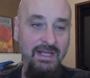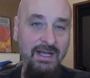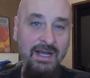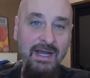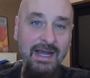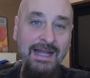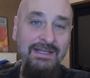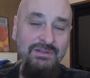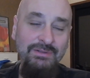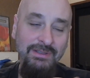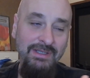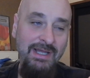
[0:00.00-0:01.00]
I
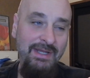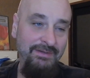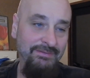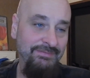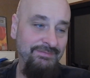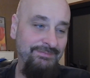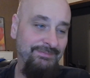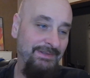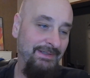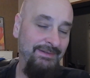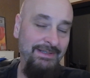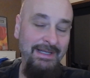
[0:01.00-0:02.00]
do a lot of
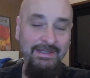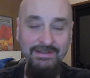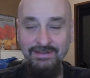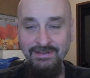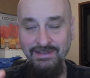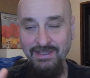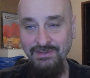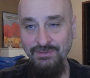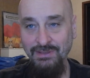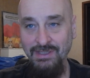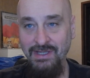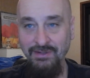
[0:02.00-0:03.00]
editing. I do
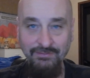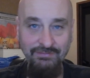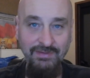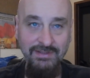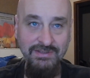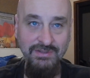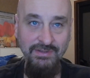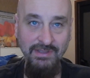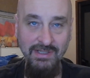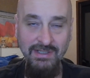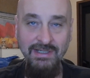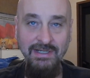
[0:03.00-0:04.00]
a lot of things
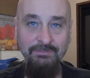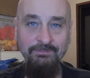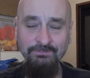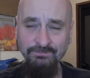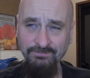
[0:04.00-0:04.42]
online.